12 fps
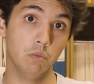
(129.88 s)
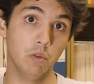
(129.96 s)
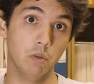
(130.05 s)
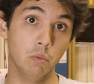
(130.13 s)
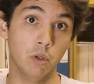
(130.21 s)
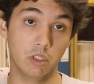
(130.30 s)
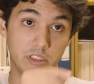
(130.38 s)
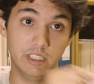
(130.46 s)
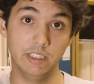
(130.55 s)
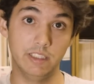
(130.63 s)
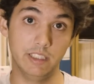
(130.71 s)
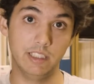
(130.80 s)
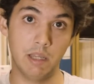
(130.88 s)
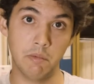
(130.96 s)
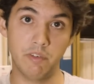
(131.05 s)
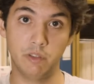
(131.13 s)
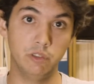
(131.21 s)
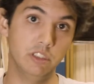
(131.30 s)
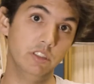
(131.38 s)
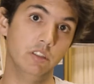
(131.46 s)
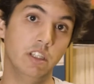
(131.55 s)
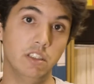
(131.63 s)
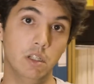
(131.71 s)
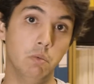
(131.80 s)
work since the time of acquisition
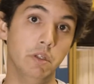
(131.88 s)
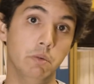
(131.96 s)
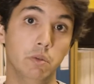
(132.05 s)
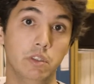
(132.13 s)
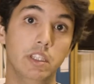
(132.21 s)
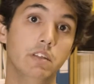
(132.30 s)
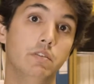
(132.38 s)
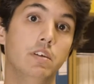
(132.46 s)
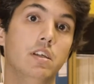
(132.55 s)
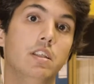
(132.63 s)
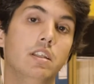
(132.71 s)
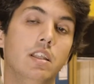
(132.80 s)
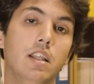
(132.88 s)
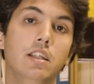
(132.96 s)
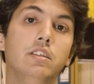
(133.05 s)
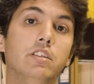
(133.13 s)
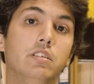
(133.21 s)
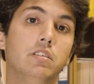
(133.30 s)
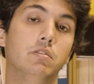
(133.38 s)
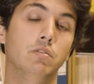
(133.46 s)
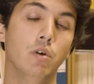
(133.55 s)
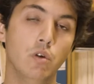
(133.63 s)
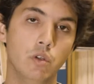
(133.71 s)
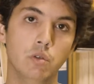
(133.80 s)
until we would give the latest
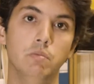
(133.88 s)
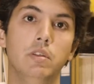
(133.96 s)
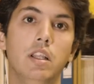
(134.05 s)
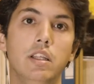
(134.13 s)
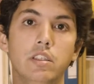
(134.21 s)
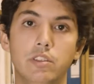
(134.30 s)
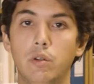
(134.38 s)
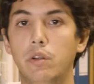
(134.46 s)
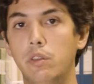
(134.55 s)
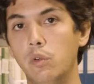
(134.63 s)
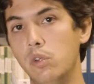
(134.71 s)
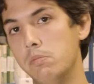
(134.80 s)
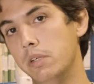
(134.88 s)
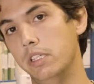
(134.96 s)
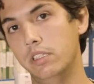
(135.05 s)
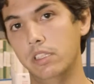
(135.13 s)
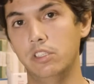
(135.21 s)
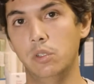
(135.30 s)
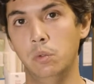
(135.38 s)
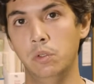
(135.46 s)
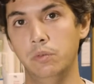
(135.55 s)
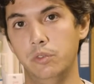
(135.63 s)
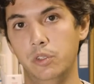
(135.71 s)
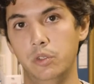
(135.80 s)
volume, the latest ortho image, and so
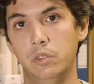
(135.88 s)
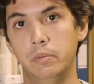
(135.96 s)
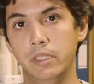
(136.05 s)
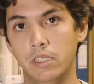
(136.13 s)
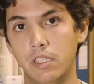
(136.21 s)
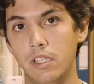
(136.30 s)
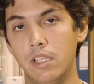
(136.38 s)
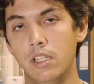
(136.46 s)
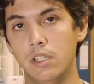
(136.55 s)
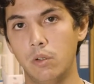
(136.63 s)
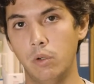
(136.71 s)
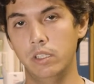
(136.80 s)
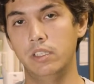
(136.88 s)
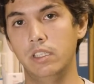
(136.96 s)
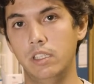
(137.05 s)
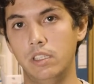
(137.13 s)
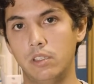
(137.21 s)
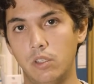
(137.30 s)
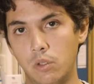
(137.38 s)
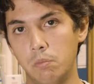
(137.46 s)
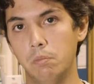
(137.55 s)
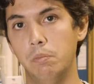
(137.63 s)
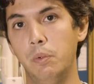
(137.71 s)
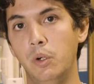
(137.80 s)
on. So it's been quite a
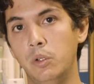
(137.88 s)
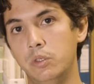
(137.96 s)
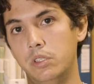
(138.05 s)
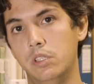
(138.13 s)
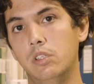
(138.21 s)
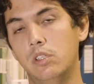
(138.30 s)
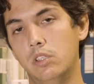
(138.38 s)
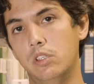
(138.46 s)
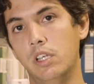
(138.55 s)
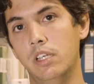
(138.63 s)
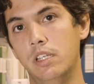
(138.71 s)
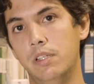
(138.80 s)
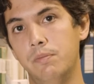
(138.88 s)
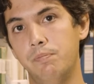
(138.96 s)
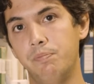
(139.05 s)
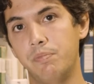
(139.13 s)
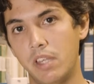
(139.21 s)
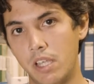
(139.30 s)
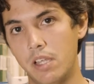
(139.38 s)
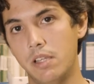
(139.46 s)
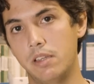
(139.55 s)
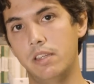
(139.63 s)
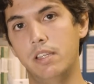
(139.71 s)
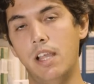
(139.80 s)
broad
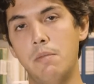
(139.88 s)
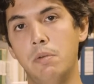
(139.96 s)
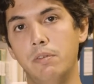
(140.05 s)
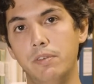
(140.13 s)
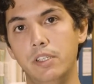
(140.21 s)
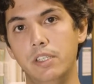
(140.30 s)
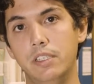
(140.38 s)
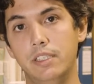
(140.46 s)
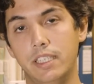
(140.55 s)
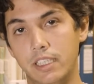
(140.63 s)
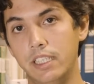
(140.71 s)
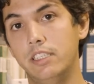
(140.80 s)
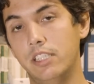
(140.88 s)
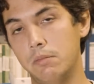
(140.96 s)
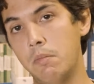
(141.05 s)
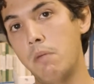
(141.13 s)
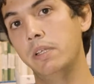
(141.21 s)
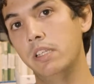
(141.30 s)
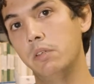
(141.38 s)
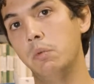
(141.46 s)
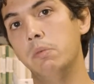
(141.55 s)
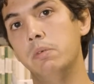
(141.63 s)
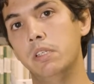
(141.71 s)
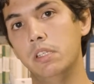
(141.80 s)
type of techniques and mapping that
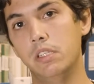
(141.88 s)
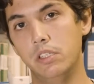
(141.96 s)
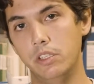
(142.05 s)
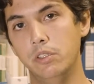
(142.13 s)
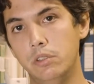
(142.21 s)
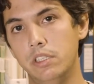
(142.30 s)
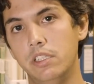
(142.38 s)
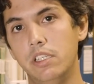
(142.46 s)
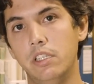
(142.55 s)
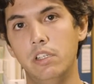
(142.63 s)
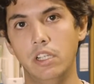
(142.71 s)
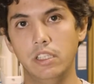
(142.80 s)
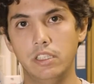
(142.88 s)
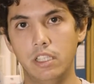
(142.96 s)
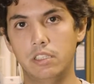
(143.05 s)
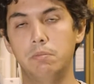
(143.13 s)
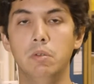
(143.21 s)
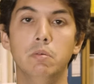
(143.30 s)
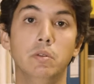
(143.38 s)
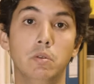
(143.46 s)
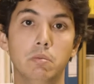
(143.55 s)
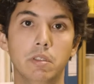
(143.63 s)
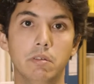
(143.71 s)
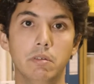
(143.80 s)
we've been using here, and it has proven to
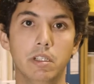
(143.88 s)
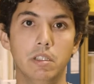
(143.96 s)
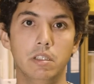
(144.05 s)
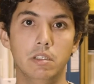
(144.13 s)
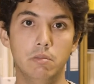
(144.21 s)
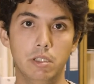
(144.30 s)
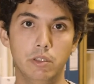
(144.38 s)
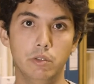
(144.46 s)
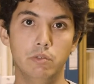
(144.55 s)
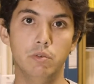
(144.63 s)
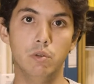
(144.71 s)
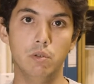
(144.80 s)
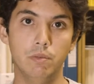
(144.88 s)
be very, very useful.